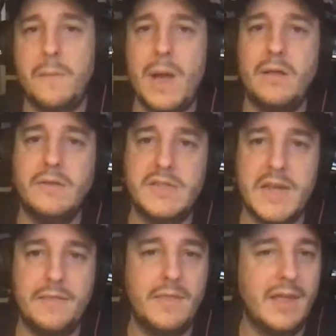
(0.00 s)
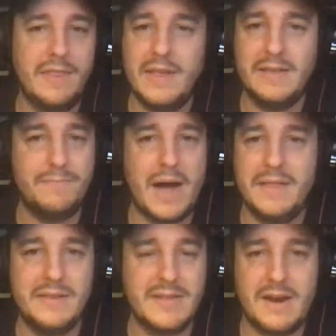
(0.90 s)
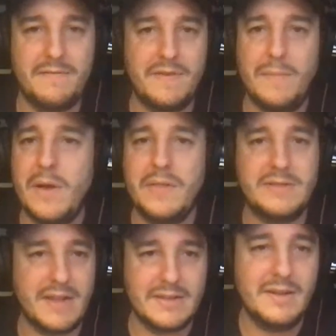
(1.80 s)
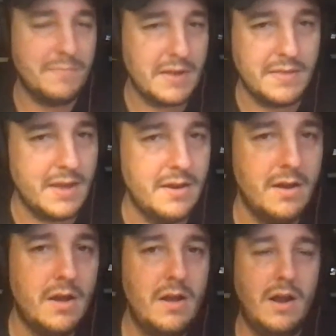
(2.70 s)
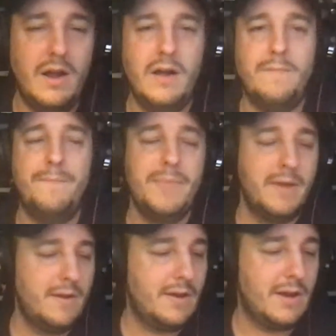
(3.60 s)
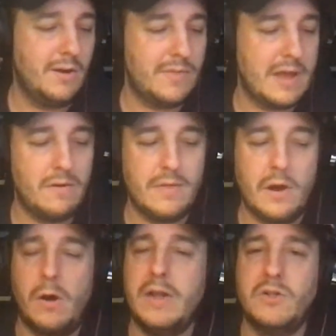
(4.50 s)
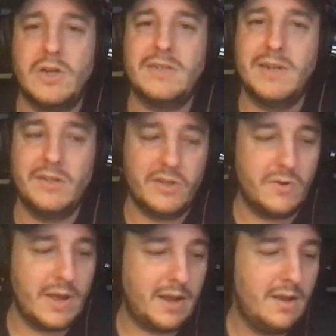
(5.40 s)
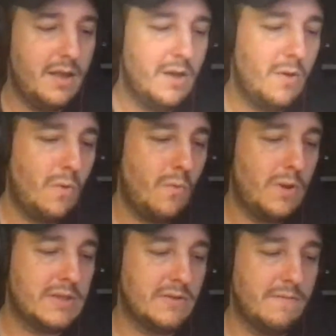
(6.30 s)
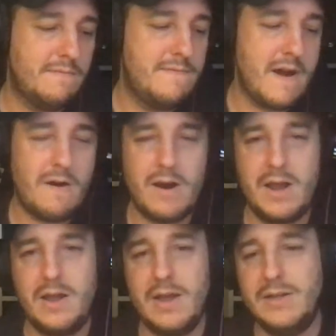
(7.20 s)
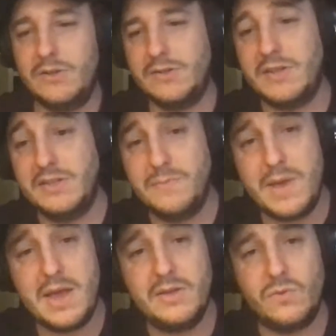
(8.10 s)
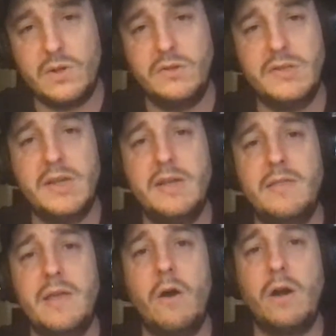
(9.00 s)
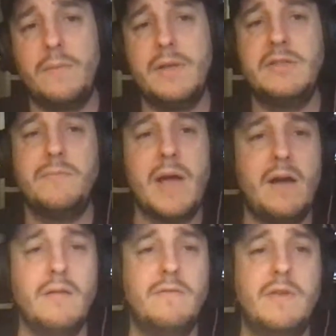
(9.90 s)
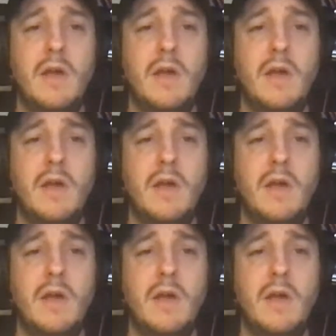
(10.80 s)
out and said that Bond is not a female. That's not something that, they're interested in doing. What's very interesting to me is when you see the arguments about,